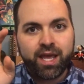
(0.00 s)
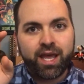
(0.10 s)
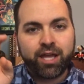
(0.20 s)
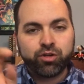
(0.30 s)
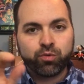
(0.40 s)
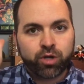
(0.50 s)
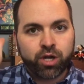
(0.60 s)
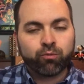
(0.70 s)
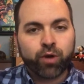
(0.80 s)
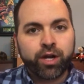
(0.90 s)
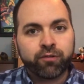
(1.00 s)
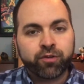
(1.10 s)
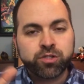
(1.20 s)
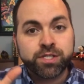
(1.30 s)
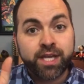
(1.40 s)
and you'd come right off
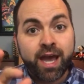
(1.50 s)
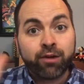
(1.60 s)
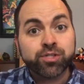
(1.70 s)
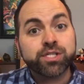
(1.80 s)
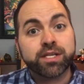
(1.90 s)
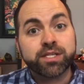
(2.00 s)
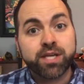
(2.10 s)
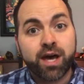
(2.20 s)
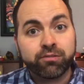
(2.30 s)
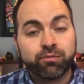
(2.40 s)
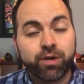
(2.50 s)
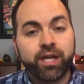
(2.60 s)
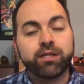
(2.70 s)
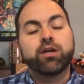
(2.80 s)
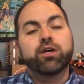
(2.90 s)
because you say, ouch, that's hot,
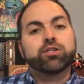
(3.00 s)
right?